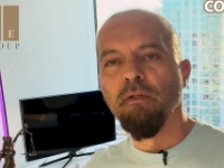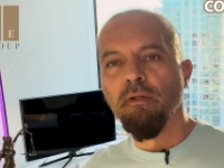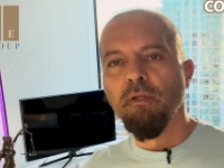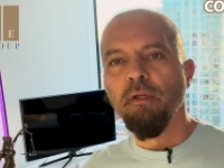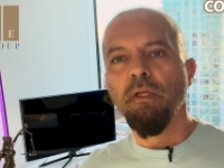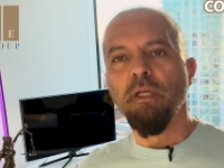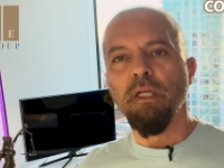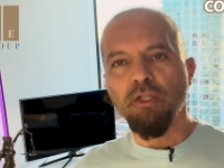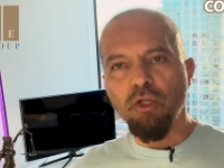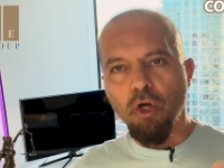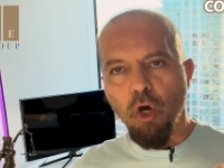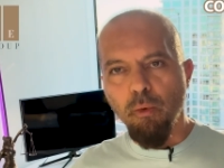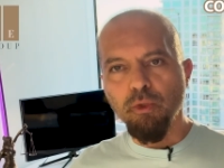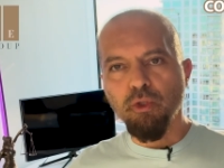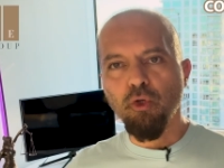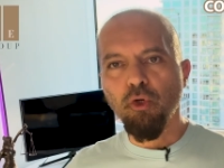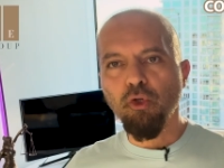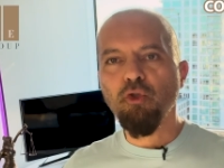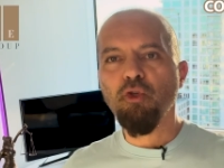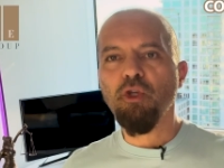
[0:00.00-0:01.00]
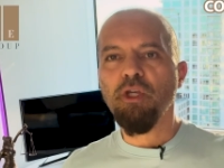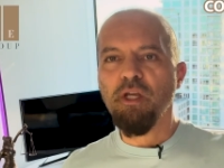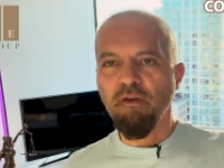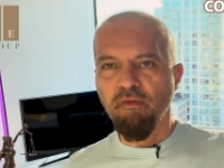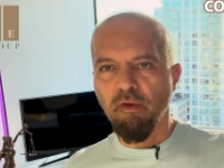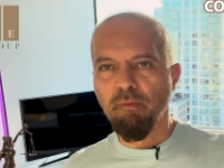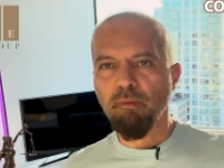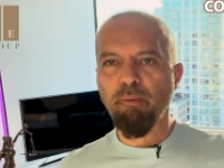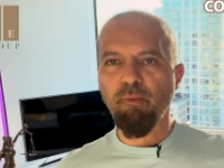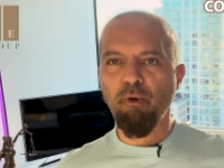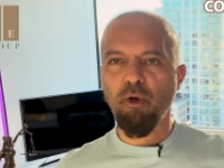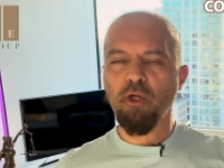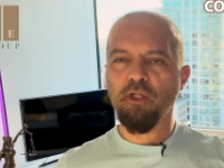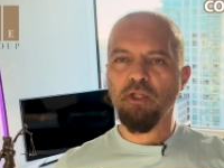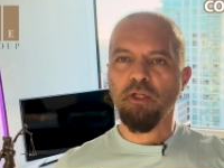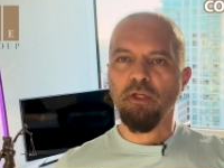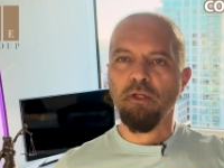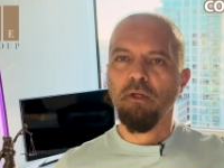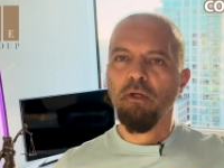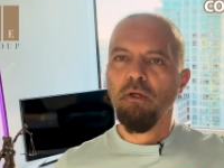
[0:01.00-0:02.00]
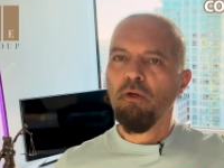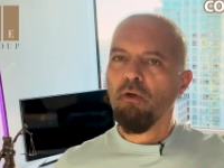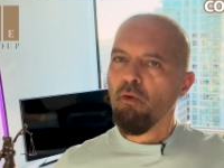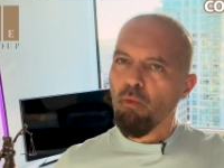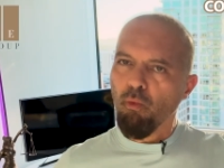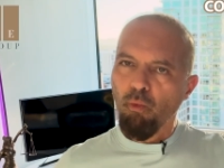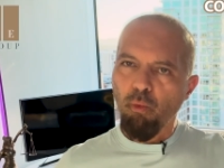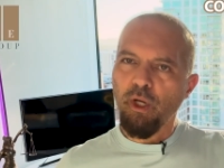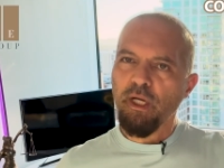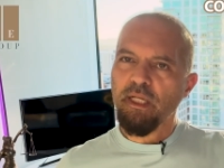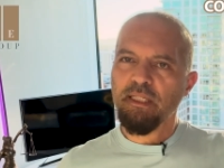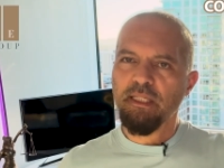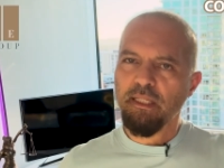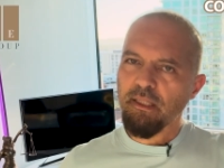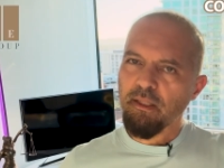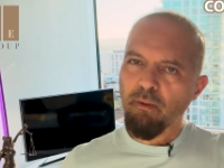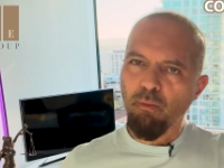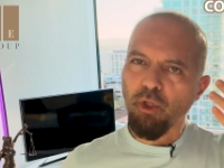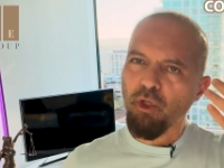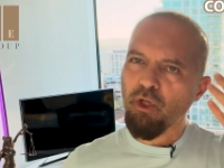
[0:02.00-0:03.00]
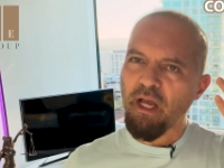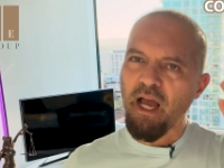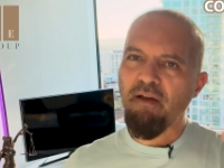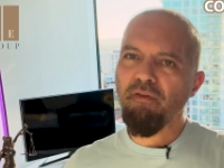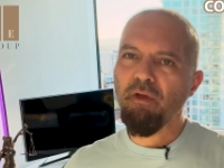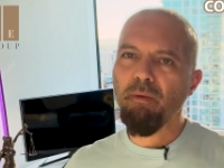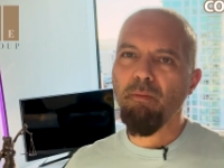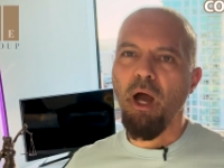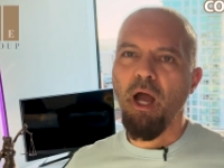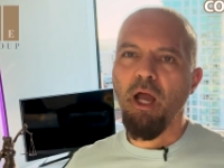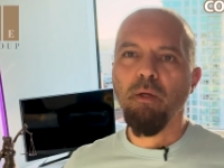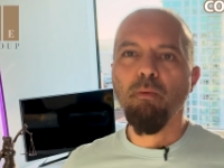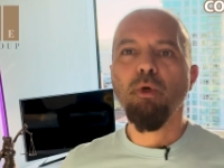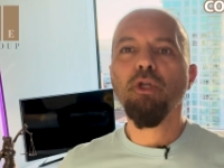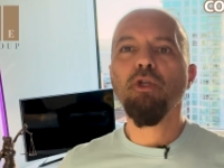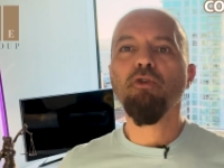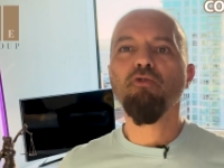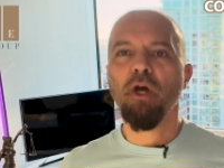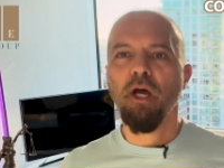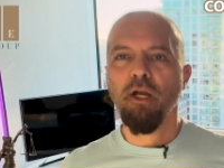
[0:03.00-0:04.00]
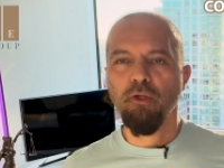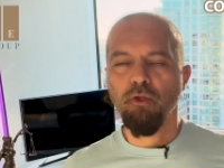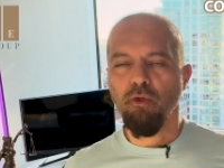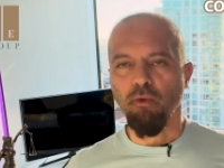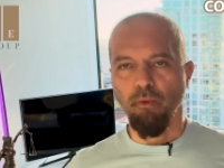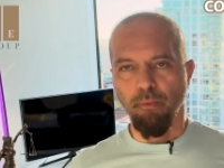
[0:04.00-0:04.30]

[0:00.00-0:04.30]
it's always good to hear from the person. What is it? What do you have in mind? What are you trying to do?